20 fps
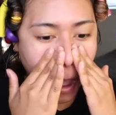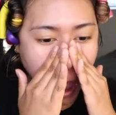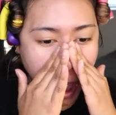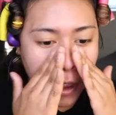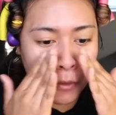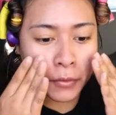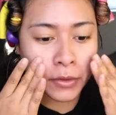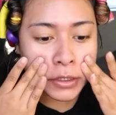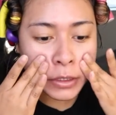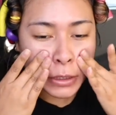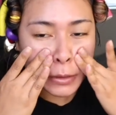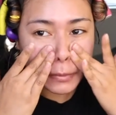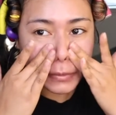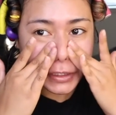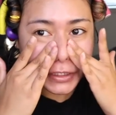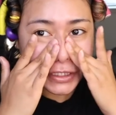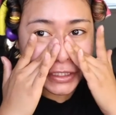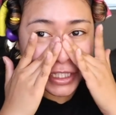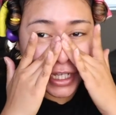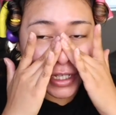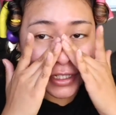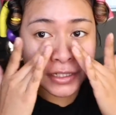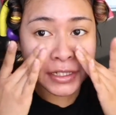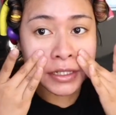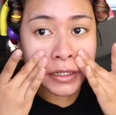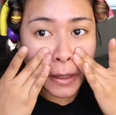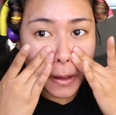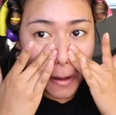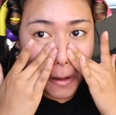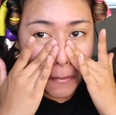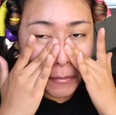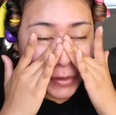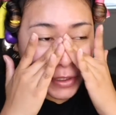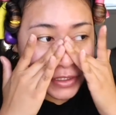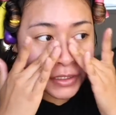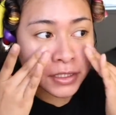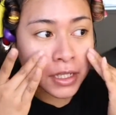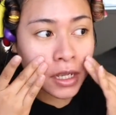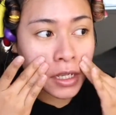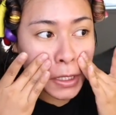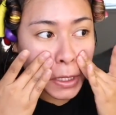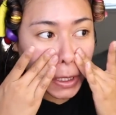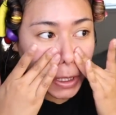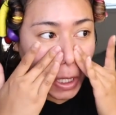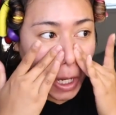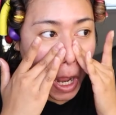And when you're massaging, massage